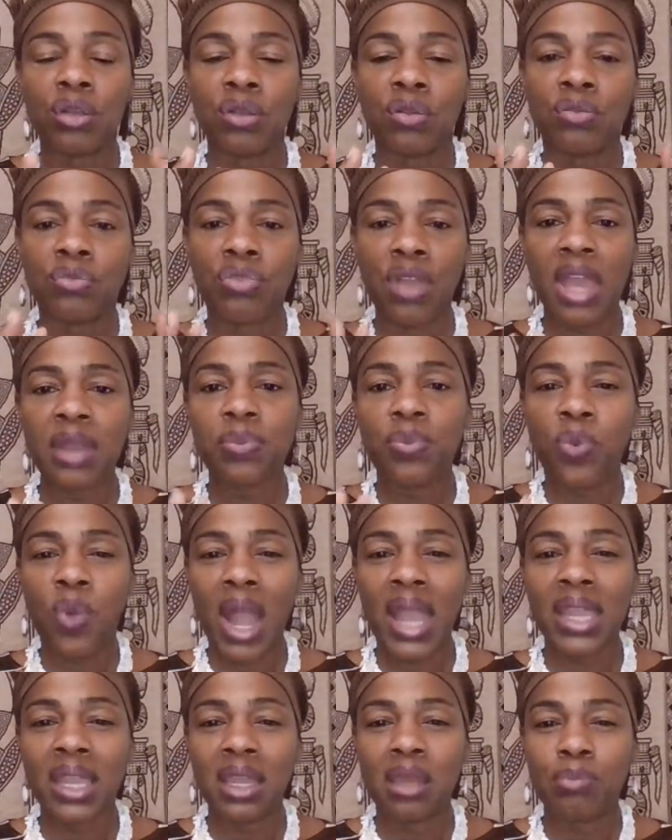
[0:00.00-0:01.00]
red,
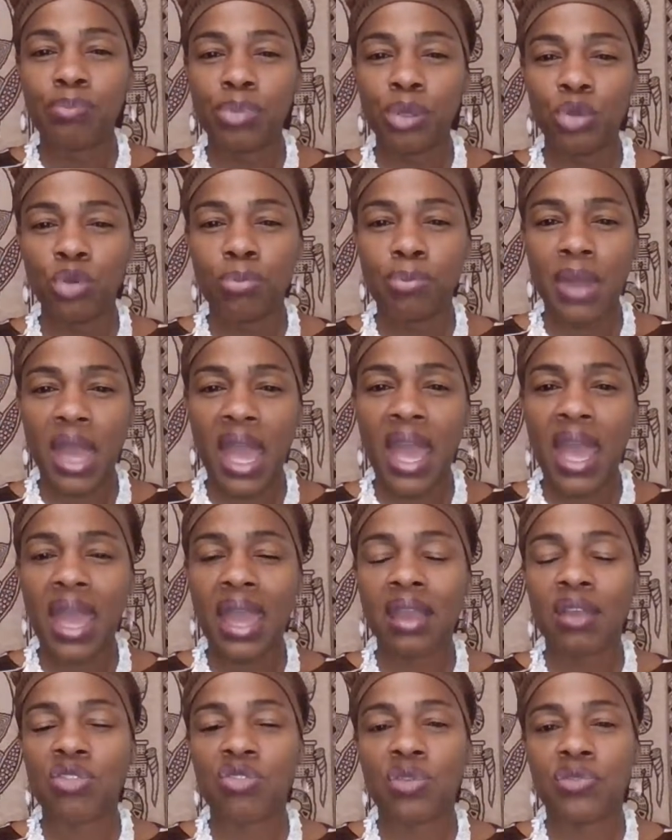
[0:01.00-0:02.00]
white, and blue
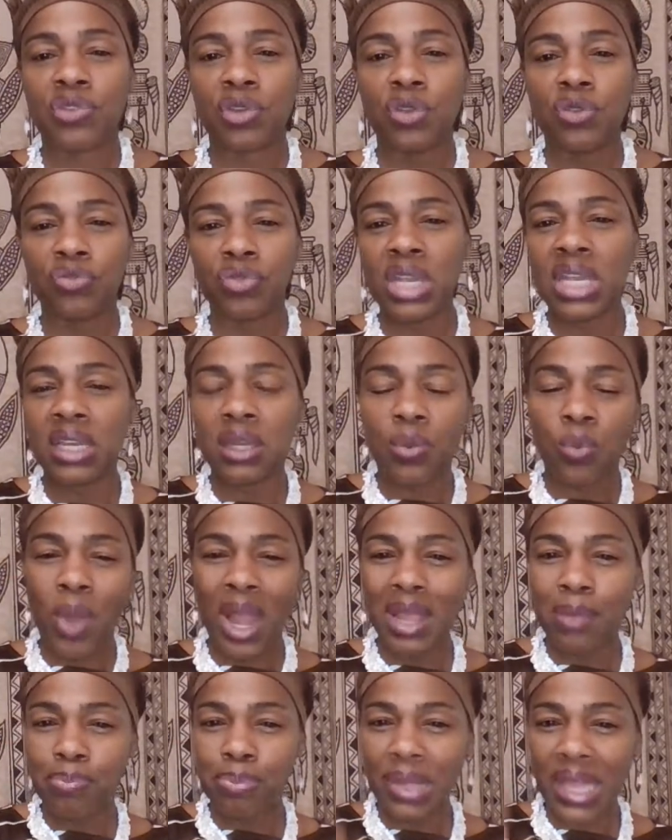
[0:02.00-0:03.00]
bags, or the green and
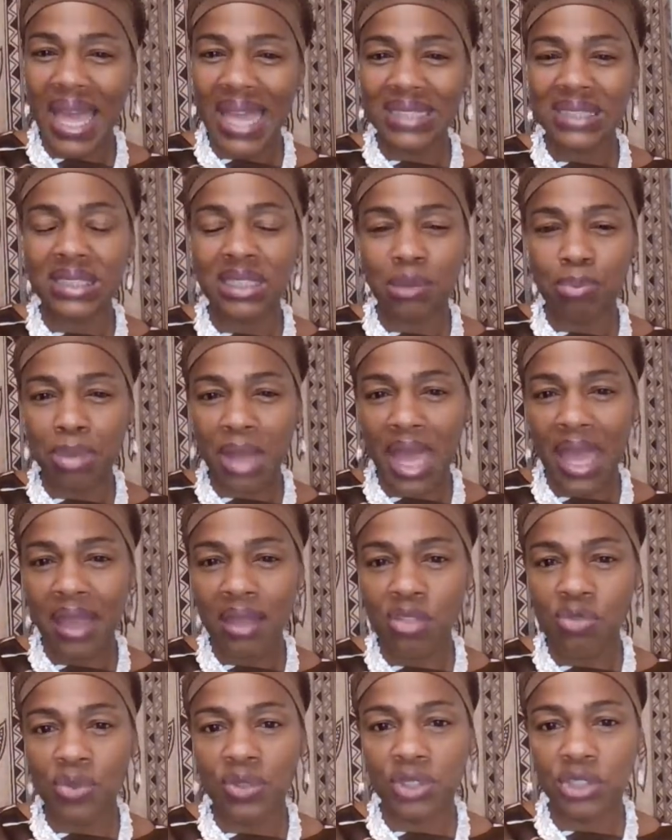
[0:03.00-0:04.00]
white plastic
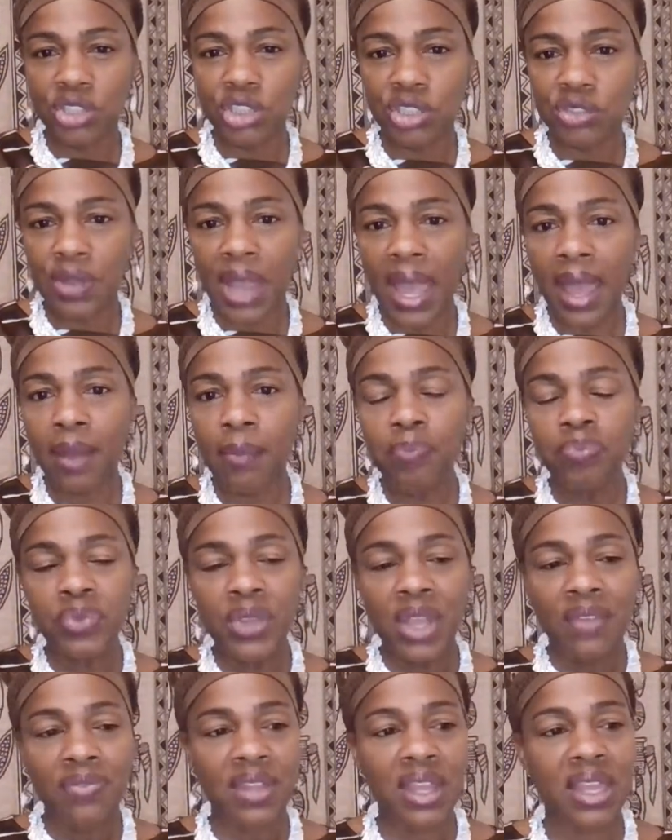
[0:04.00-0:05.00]
bags with the strap,
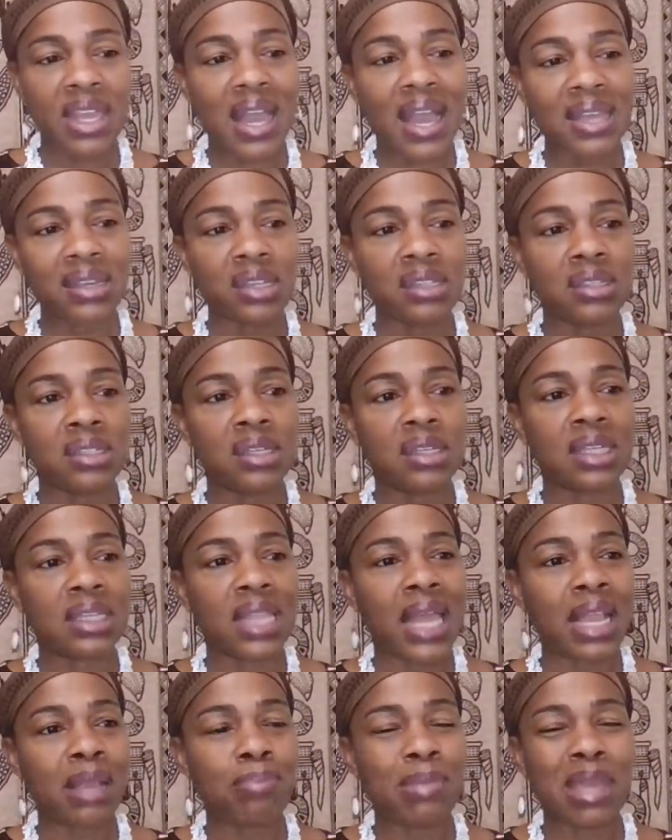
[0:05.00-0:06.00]
they kind of look
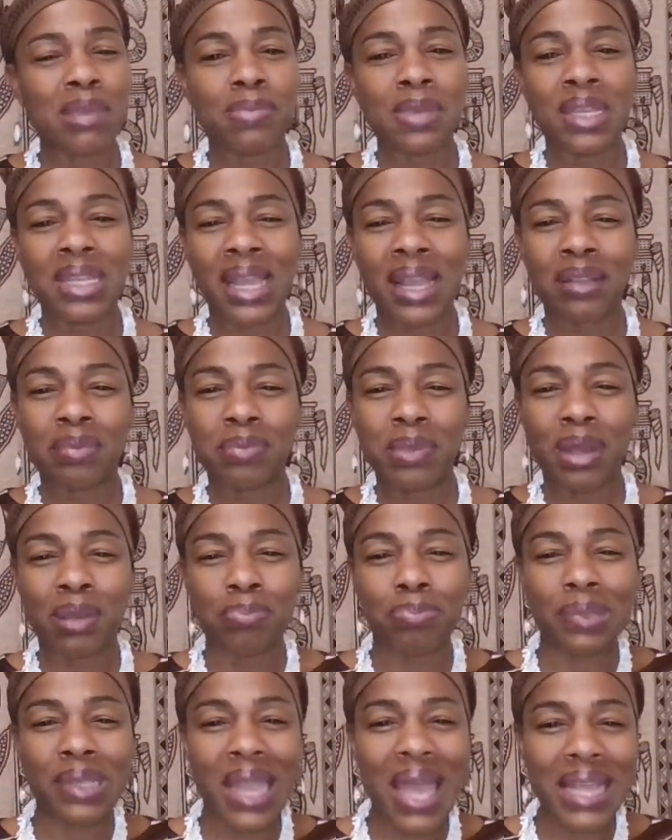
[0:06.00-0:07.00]
like maybe like a
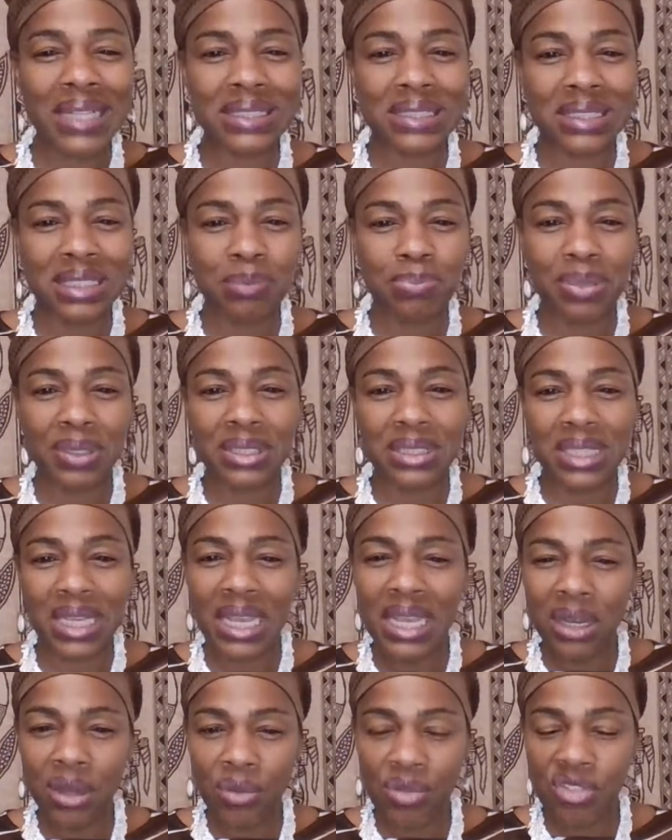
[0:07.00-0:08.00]
plastic
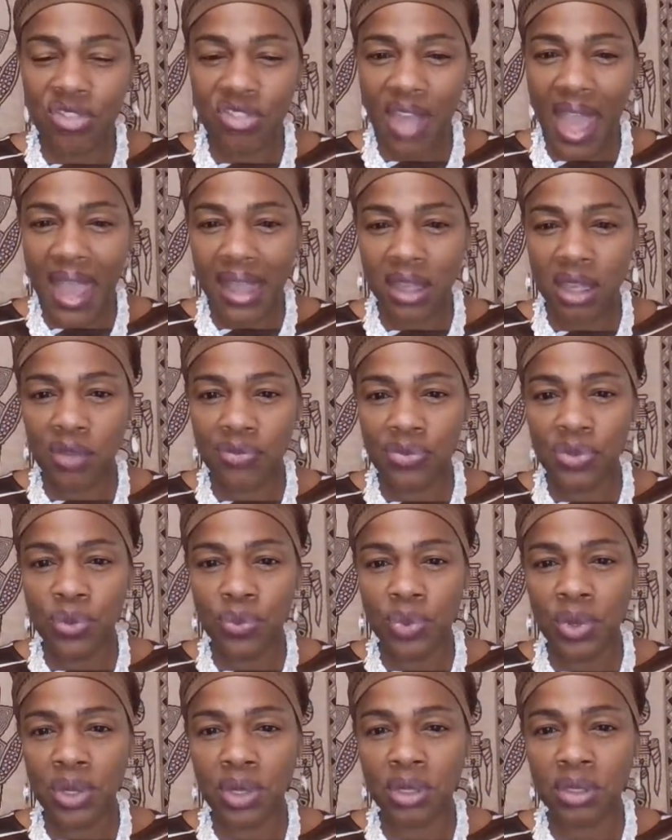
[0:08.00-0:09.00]
potato sack, if you
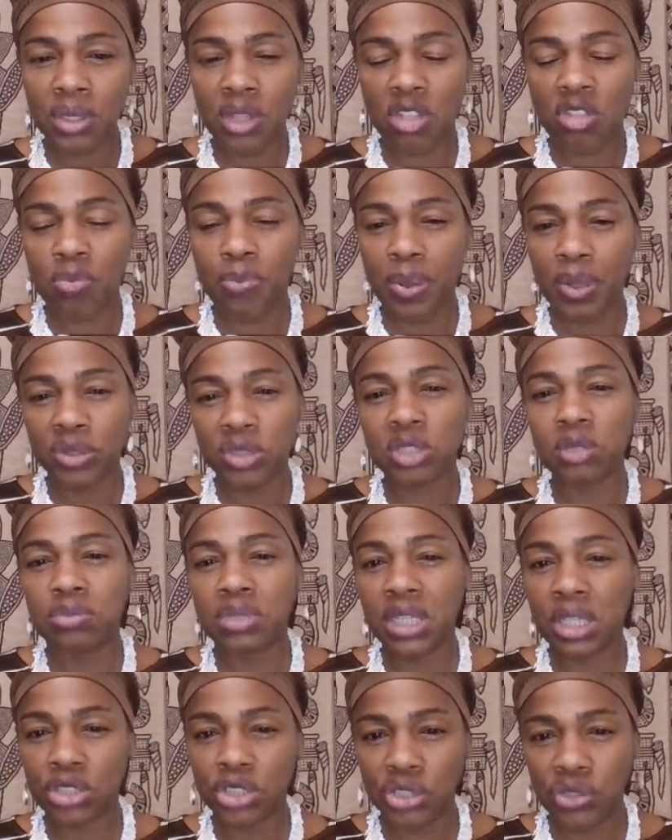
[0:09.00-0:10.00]
will. It's supposed to
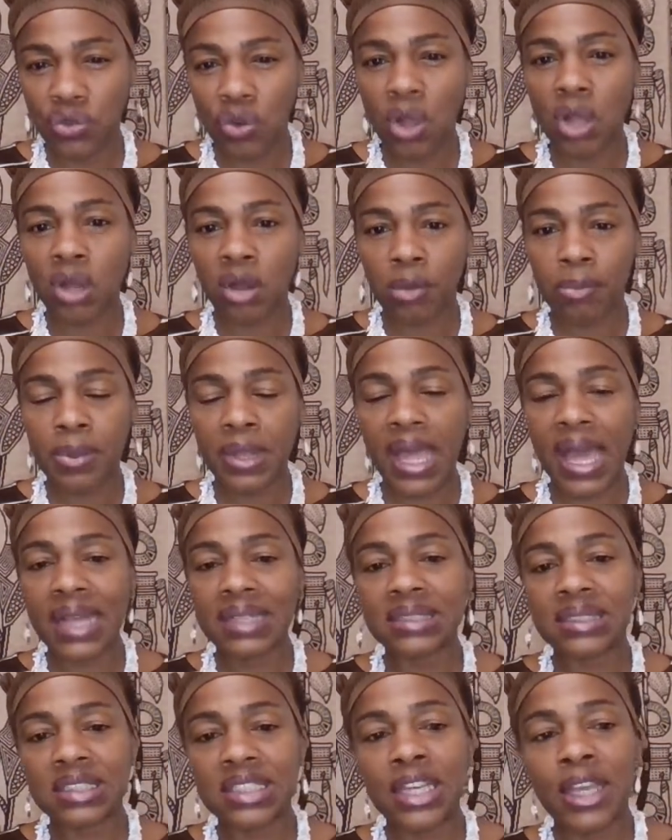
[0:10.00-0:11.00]
be a stronger
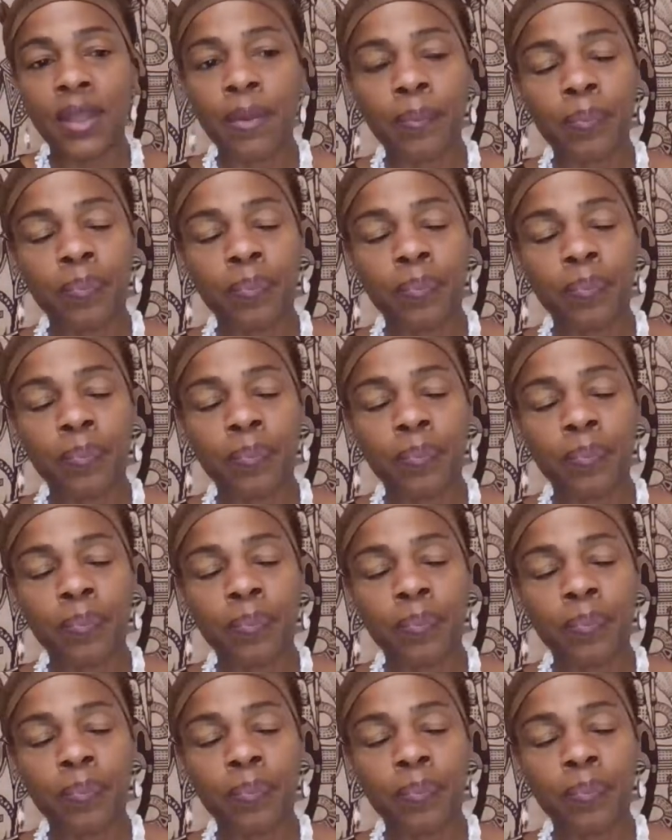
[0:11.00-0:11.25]
plastic.